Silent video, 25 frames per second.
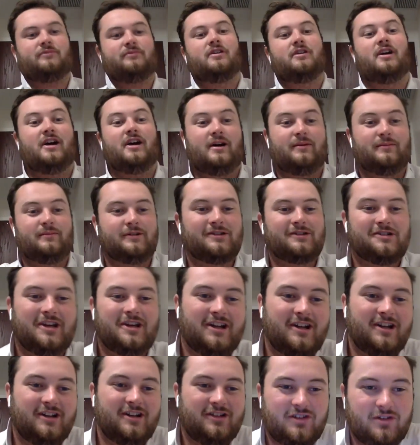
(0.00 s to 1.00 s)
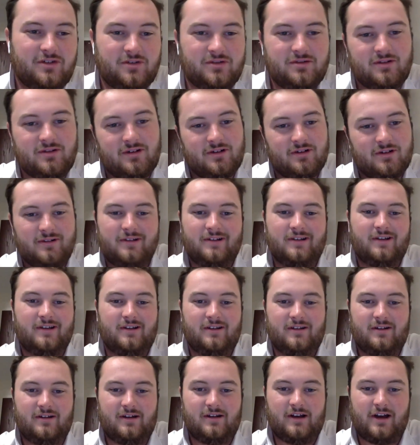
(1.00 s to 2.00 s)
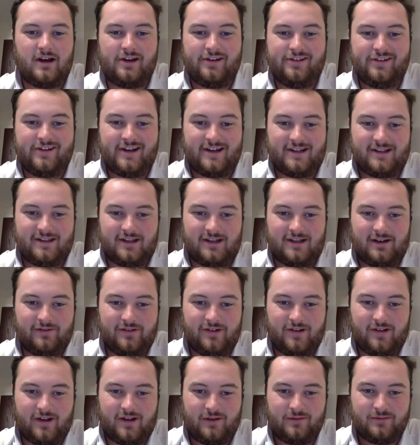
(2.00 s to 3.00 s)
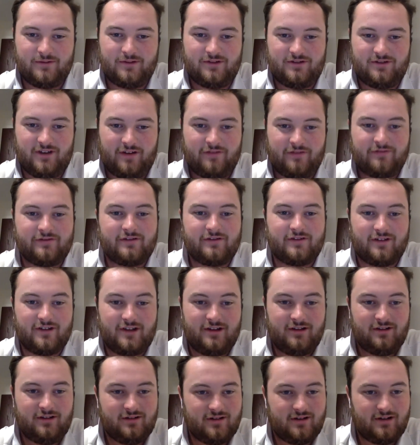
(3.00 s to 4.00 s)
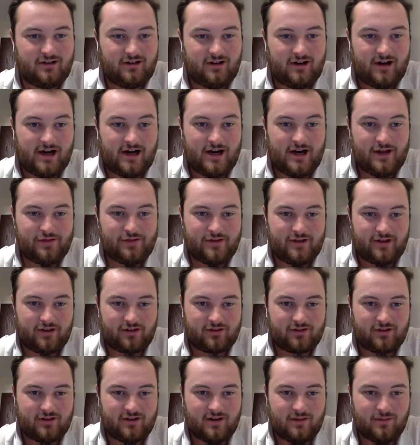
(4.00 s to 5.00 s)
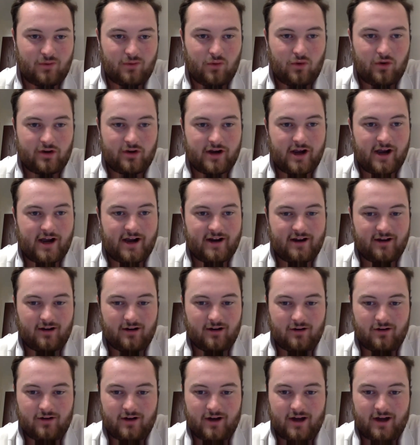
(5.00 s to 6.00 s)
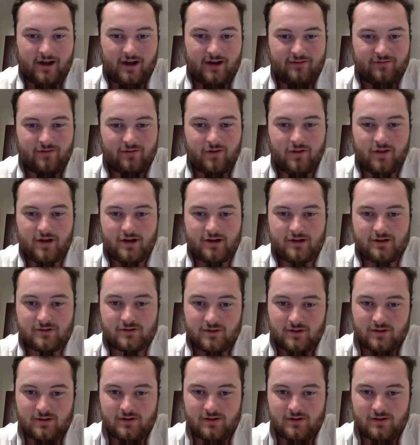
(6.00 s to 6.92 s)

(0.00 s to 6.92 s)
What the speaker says: Yeah, I'm excited too. Laviolette was definitely, I think, the number one guy to go at for this.